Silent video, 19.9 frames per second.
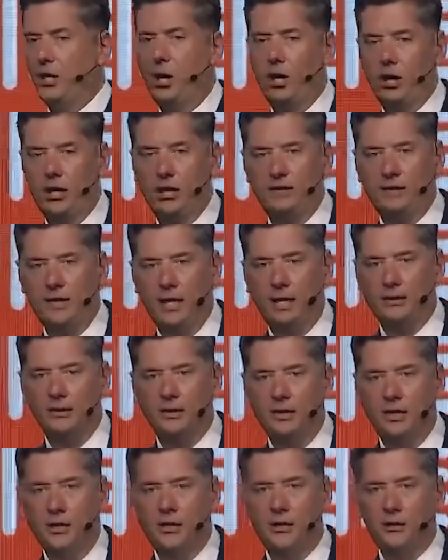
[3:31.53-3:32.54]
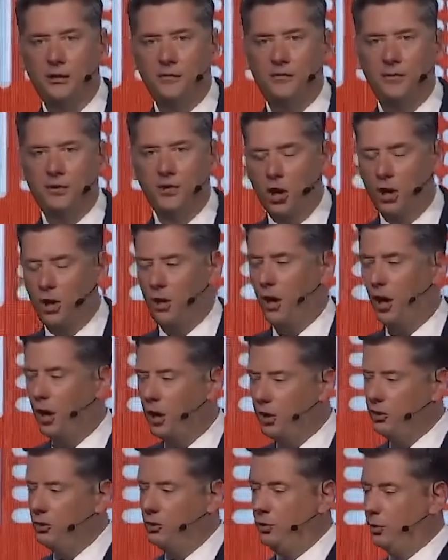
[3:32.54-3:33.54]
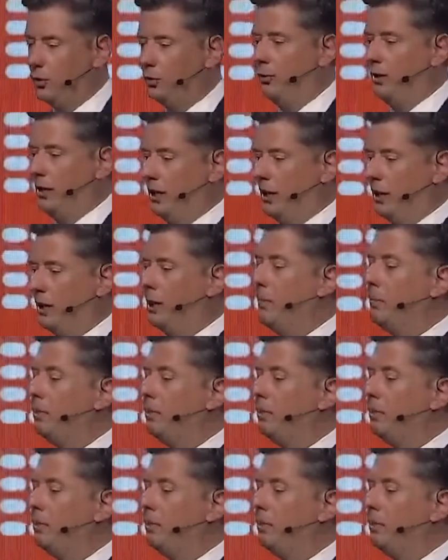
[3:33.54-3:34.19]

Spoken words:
architect for our new arena.